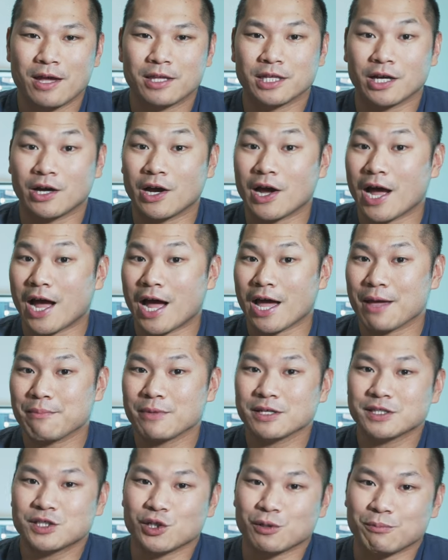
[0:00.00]
Now, I
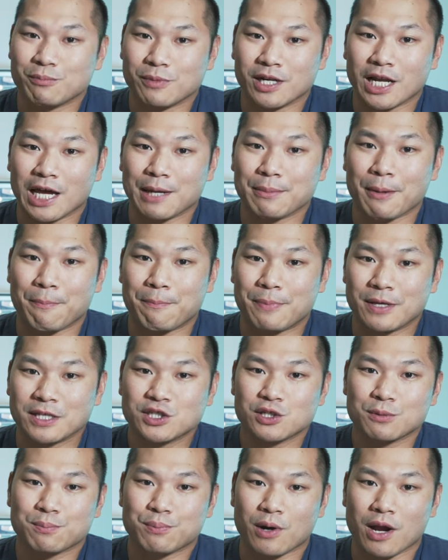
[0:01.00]
must admit, I'm a
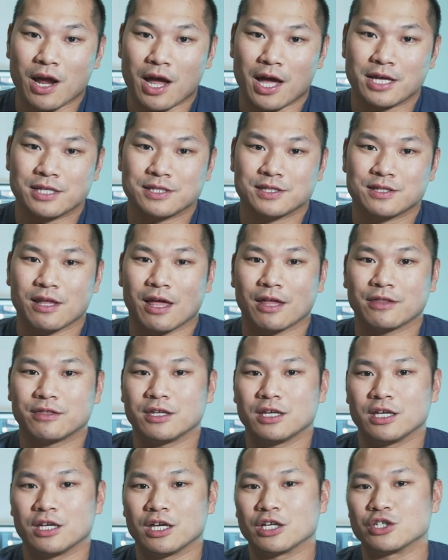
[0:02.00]
bit surprised that
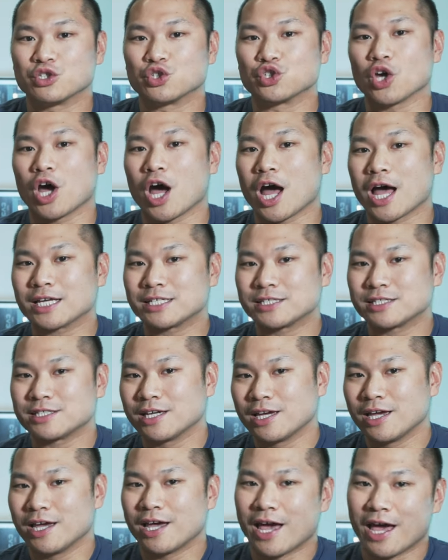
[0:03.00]
the exhaust
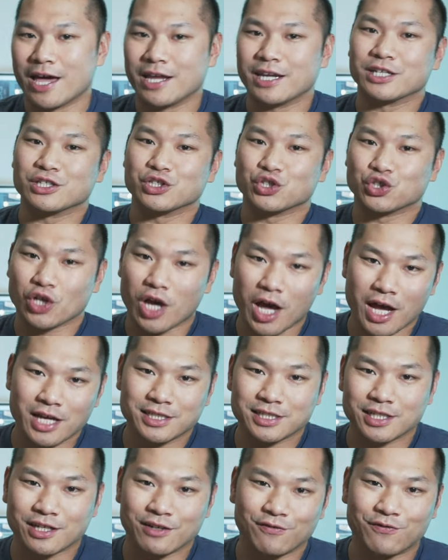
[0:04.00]
and
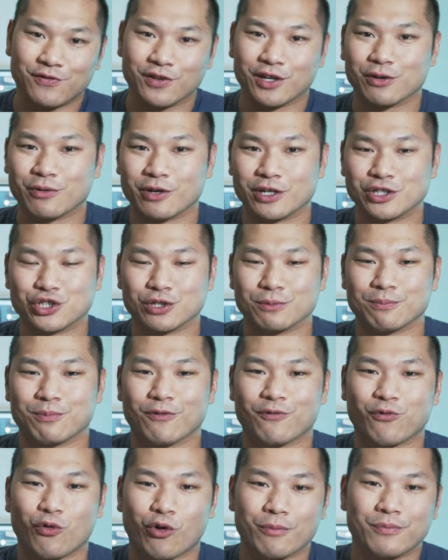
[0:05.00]
exhaust configuration
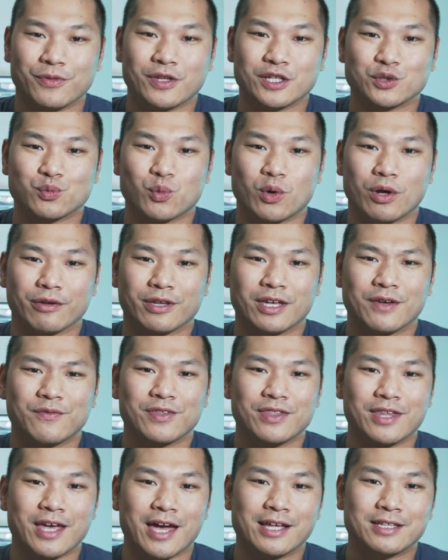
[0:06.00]
performed this well,
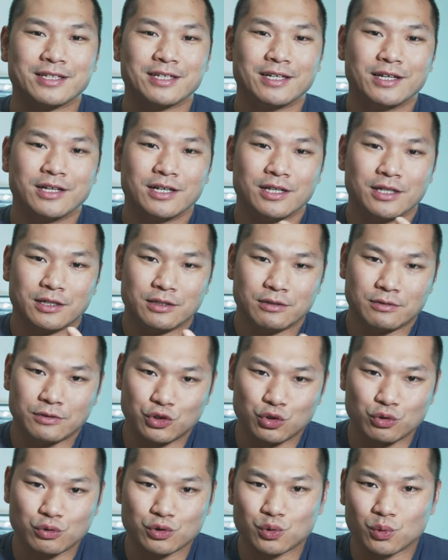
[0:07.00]
given that
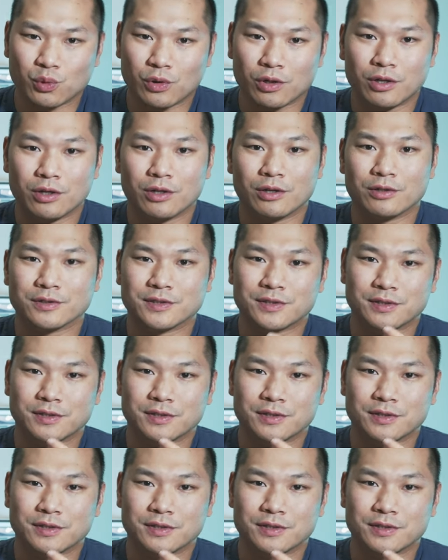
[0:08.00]
usual